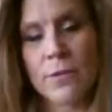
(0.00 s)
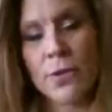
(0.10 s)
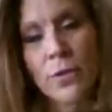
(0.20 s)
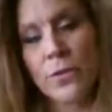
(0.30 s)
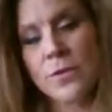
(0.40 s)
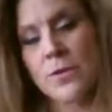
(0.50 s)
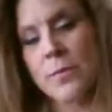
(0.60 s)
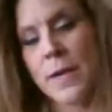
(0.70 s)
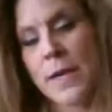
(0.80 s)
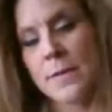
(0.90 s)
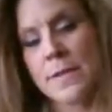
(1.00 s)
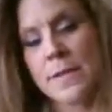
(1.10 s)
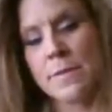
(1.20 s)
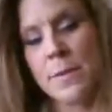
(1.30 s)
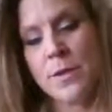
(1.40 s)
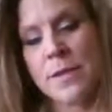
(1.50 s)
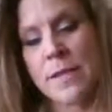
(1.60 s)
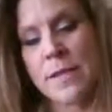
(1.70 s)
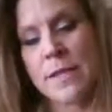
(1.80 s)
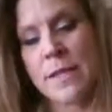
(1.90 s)
Or no, those are pipes.
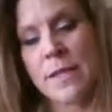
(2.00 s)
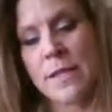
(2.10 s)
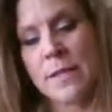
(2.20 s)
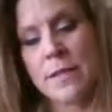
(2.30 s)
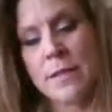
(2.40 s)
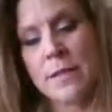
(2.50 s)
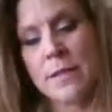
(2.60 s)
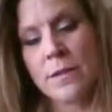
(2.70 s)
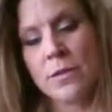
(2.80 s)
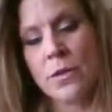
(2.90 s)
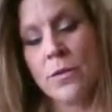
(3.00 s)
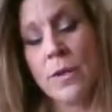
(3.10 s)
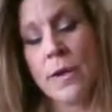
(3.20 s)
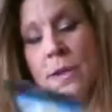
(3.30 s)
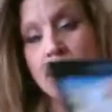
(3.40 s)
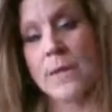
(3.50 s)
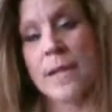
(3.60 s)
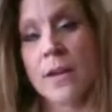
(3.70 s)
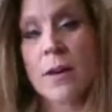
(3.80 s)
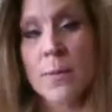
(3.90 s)
Music. Oh, that could be
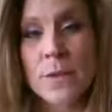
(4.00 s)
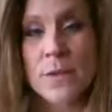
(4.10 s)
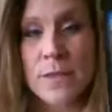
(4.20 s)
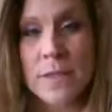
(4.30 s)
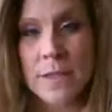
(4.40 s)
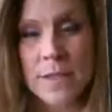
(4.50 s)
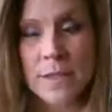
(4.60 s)
like almost